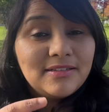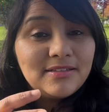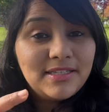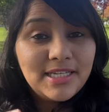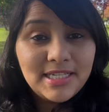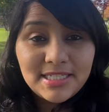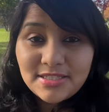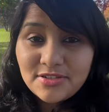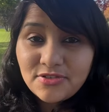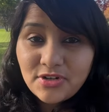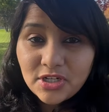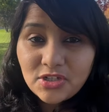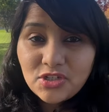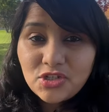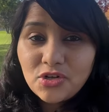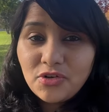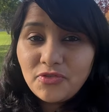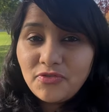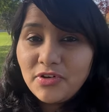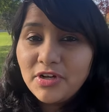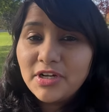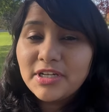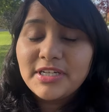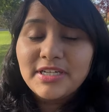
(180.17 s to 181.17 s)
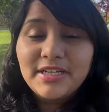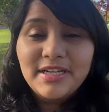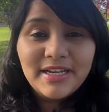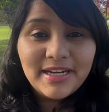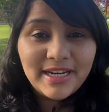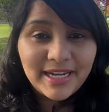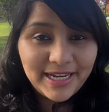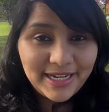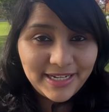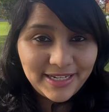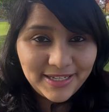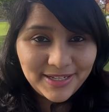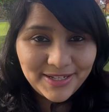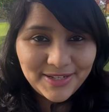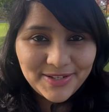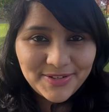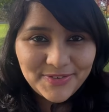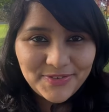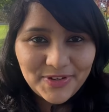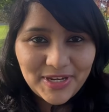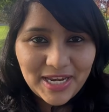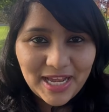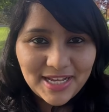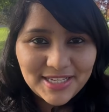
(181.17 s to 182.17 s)
this structure worked great
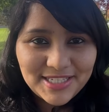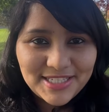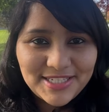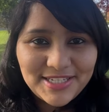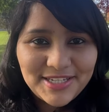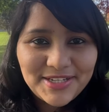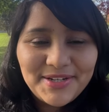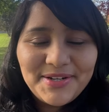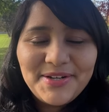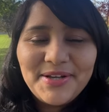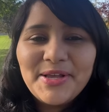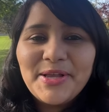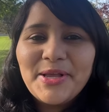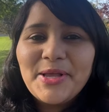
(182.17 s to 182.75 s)
for last year,